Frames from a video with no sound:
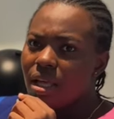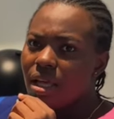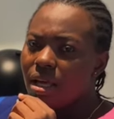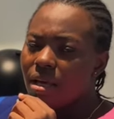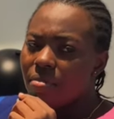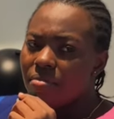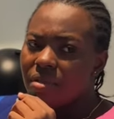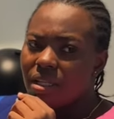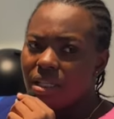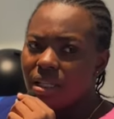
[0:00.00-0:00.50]

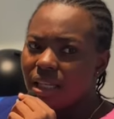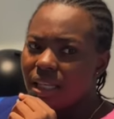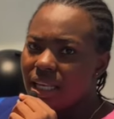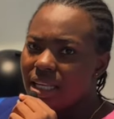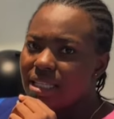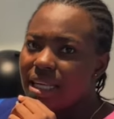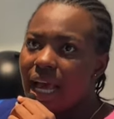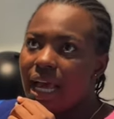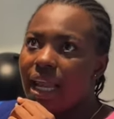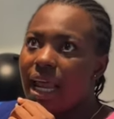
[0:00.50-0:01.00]
um,
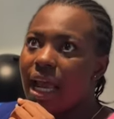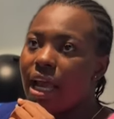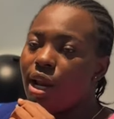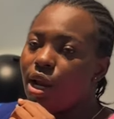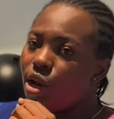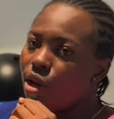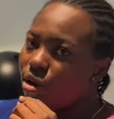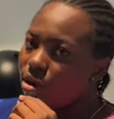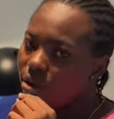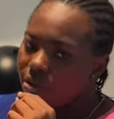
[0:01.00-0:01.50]
Netherlands, and
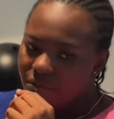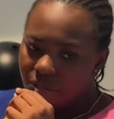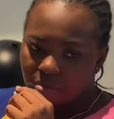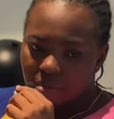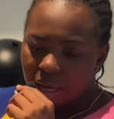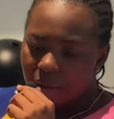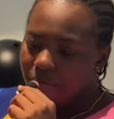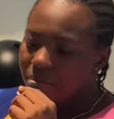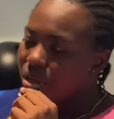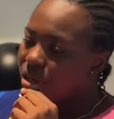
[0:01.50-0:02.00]
I
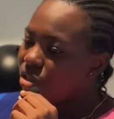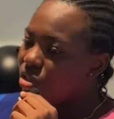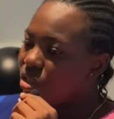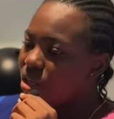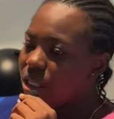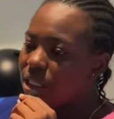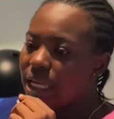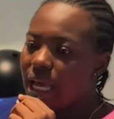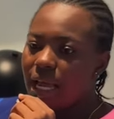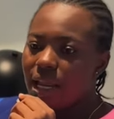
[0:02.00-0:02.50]
loved my
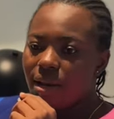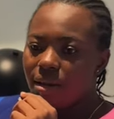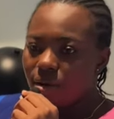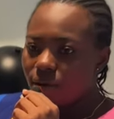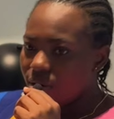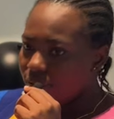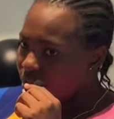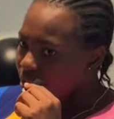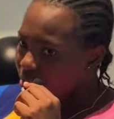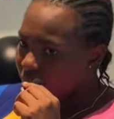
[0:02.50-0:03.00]
pictures. I
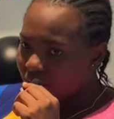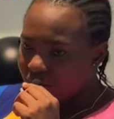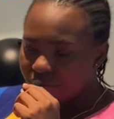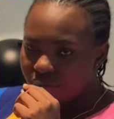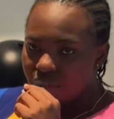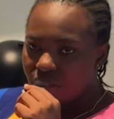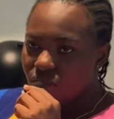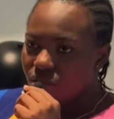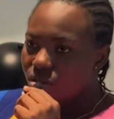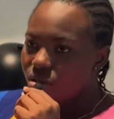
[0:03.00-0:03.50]
loved my
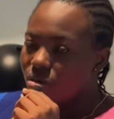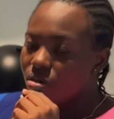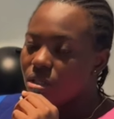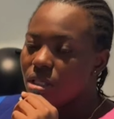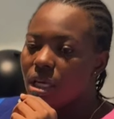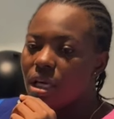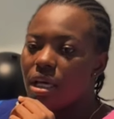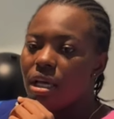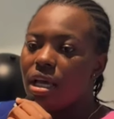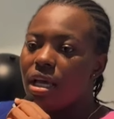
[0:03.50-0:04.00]

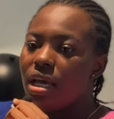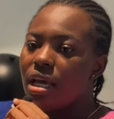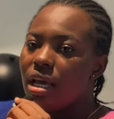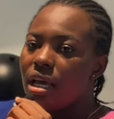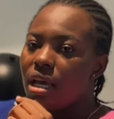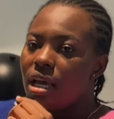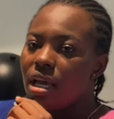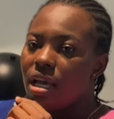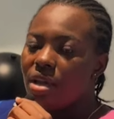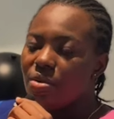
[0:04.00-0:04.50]
videos.
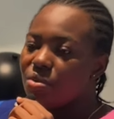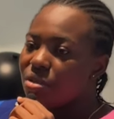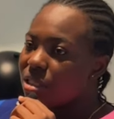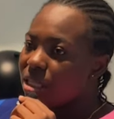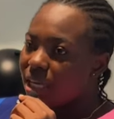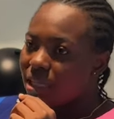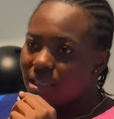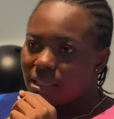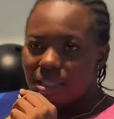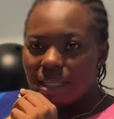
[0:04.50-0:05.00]
It
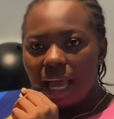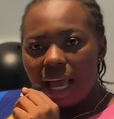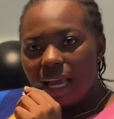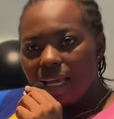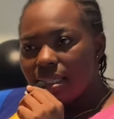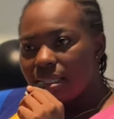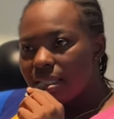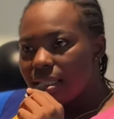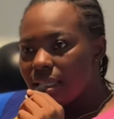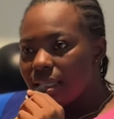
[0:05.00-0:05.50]
was
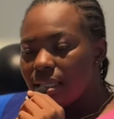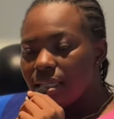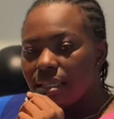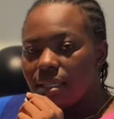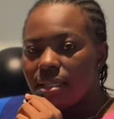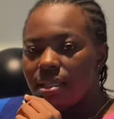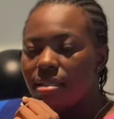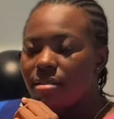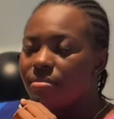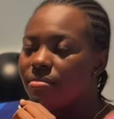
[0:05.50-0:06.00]

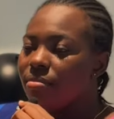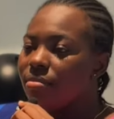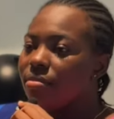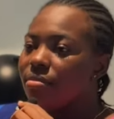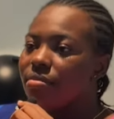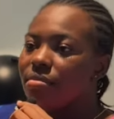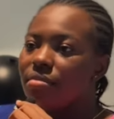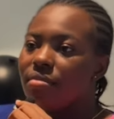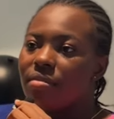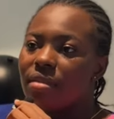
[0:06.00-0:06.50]
exciting.
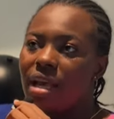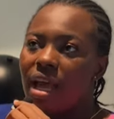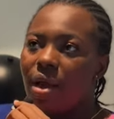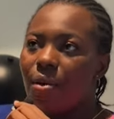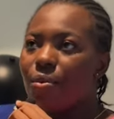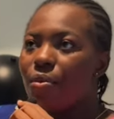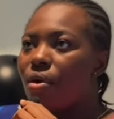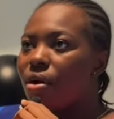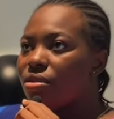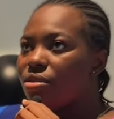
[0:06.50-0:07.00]

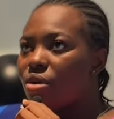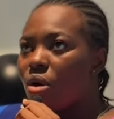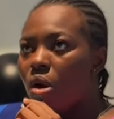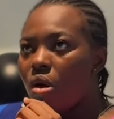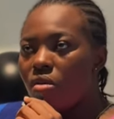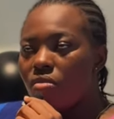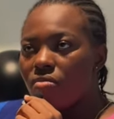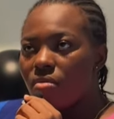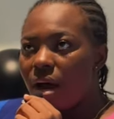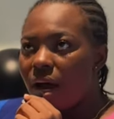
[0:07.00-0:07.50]
I walked
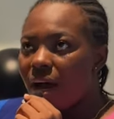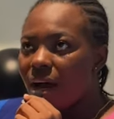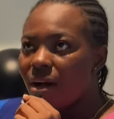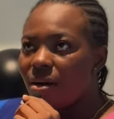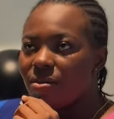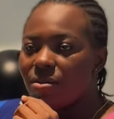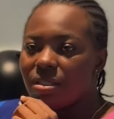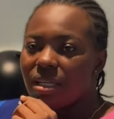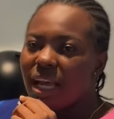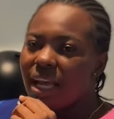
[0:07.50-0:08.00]
all
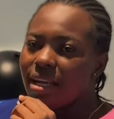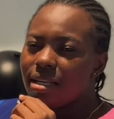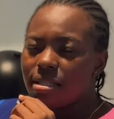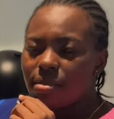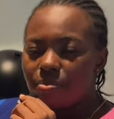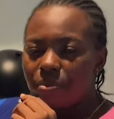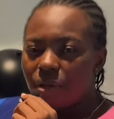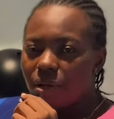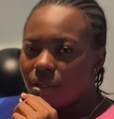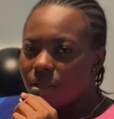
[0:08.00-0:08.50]
around,
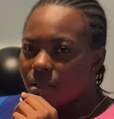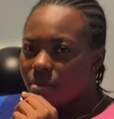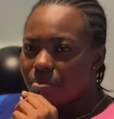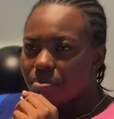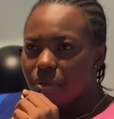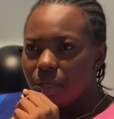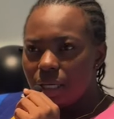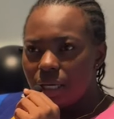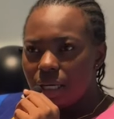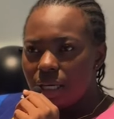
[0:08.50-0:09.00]
explored
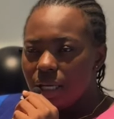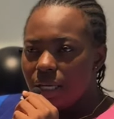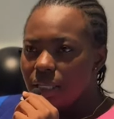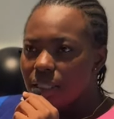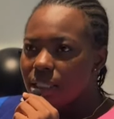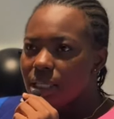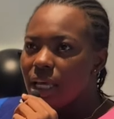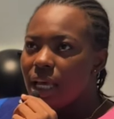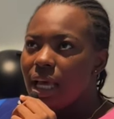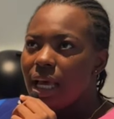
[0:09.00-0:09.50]
the
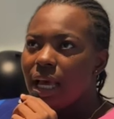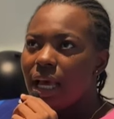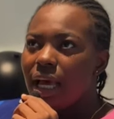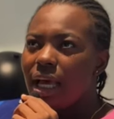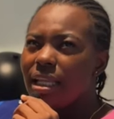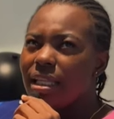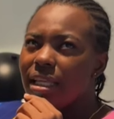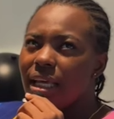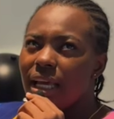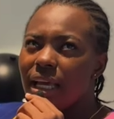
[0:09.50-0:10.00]
beach,
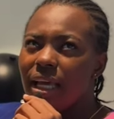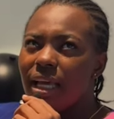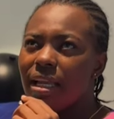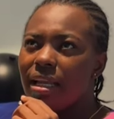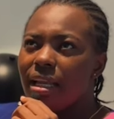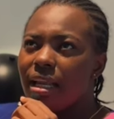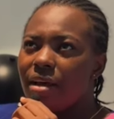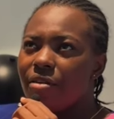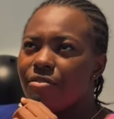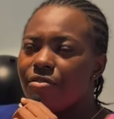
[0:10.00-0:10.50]
and
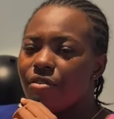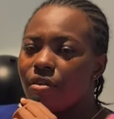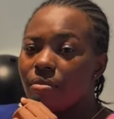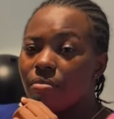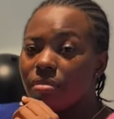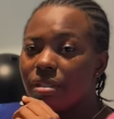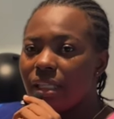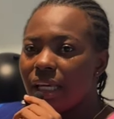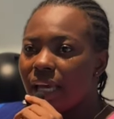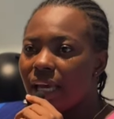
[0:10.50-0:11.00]
then
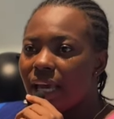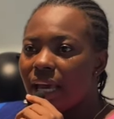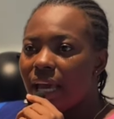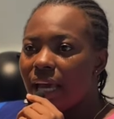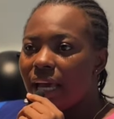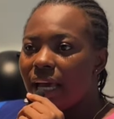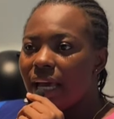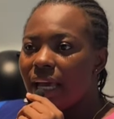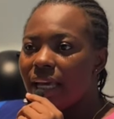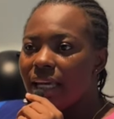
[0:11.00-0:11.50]
from
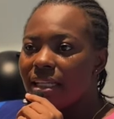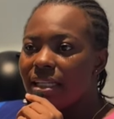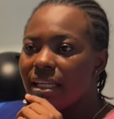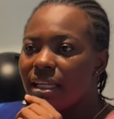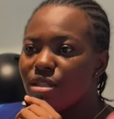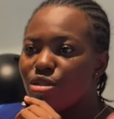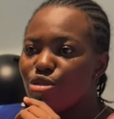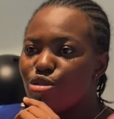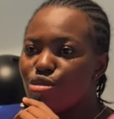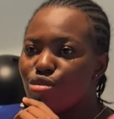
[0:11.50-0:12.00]
there I
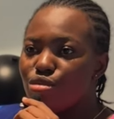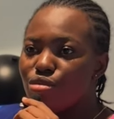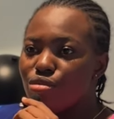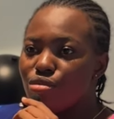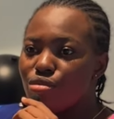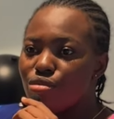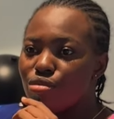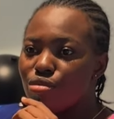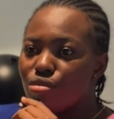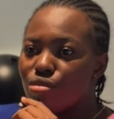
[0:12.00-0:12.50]
headed
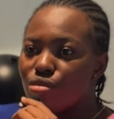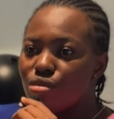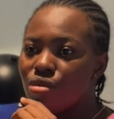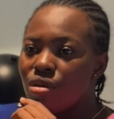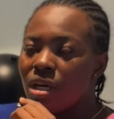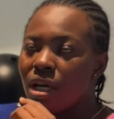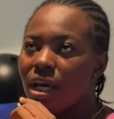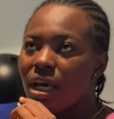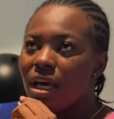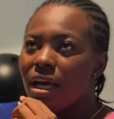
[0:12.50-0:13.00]

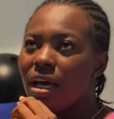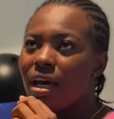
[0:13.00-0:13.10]
to